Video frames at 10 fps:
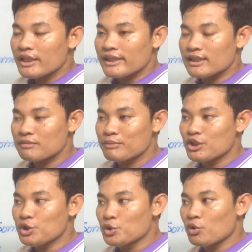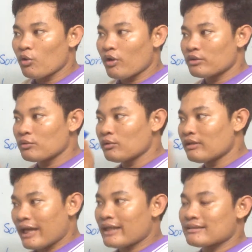It means you're going to
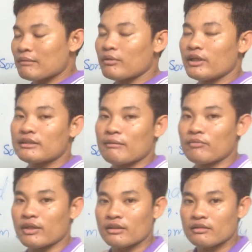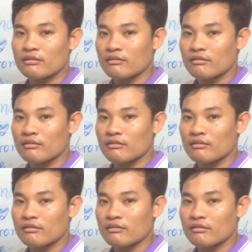lend somebody something.